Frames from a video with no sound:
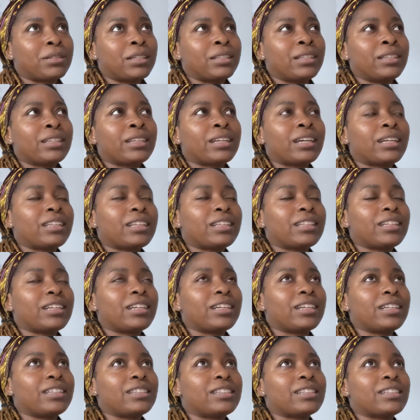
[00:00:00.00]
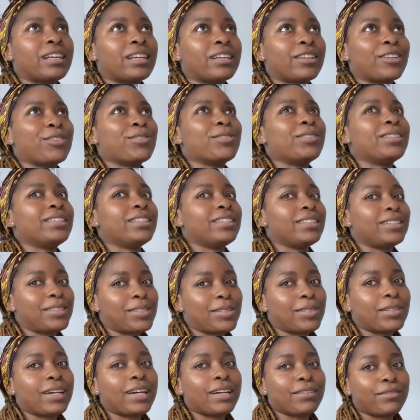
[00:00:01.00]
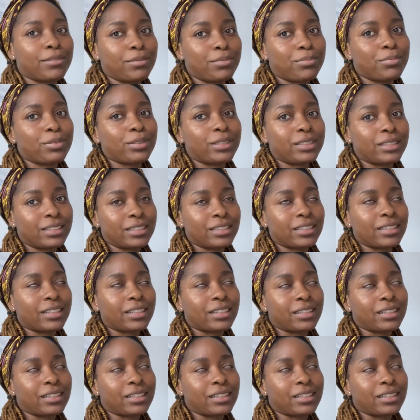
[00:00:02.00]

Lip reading: In Canada, it's like you need to have a printer.